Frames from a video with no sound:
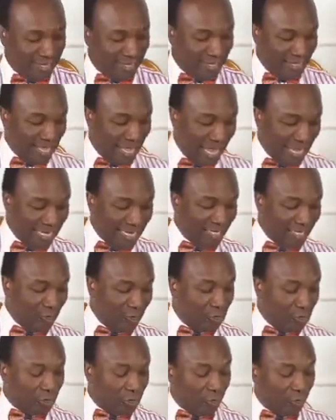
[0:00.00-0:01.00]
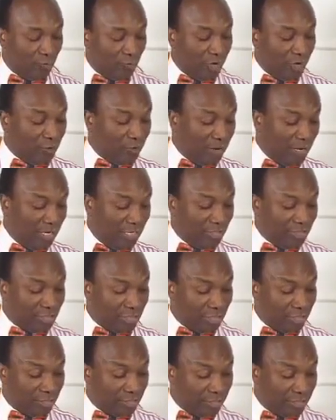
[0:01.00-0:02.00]
And they use you very well in
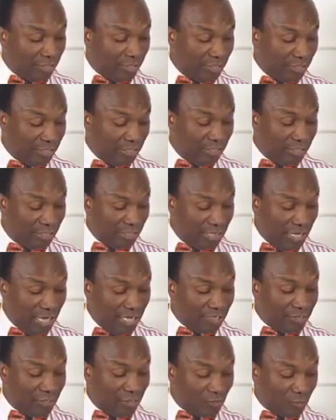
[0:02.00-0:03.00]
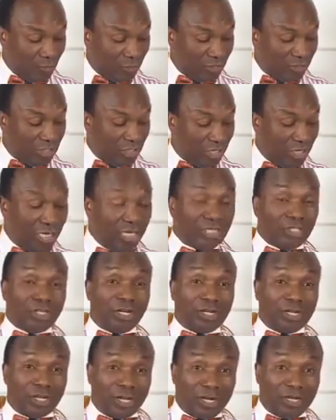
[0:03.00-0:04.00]
church. That's just what
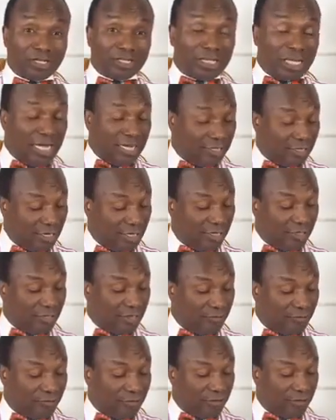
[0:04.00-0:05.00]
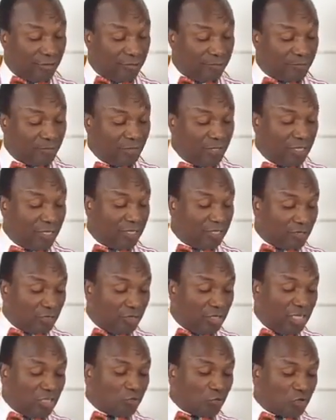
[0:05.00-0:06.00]
religion does. That's religion for you. So
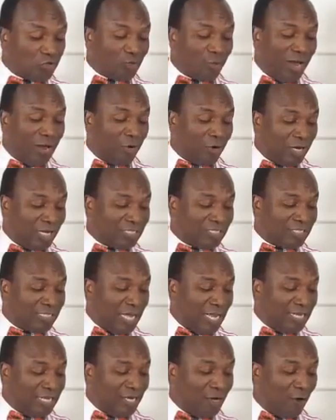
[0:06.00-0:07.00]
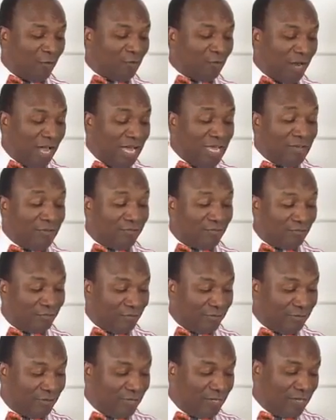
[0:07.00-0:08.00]
this was my understanding of life.
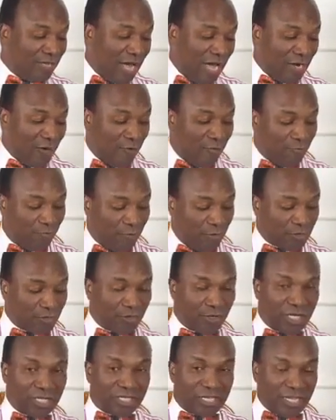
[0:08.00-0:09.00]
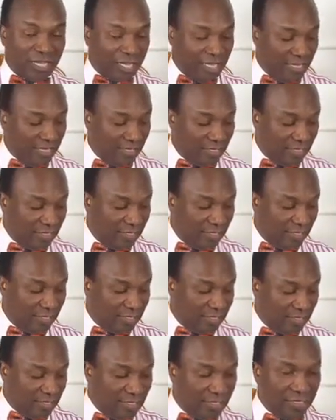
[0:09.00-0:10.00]
And unfortunately,
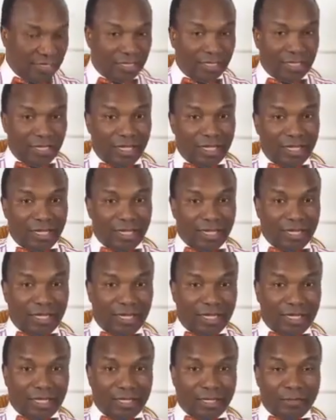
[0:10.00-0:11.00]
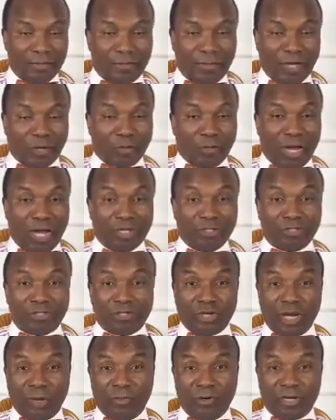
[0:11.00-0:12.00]
my wife, are you
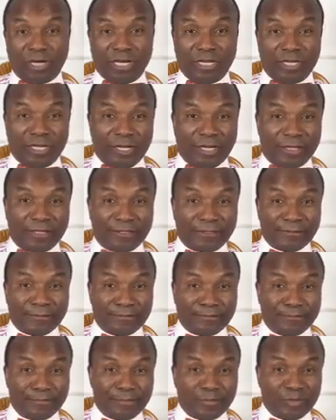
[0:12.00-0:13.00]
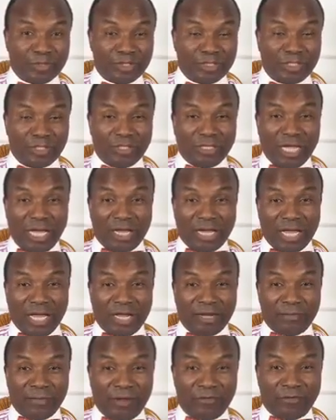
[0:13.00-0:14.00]
sure I'm okay there? They are
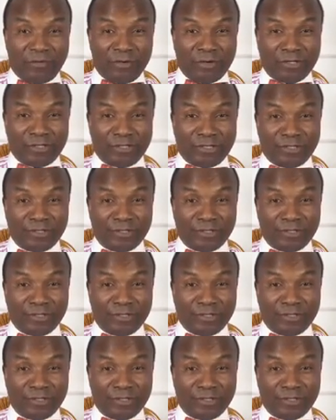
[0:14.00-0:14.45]
hearing my voice?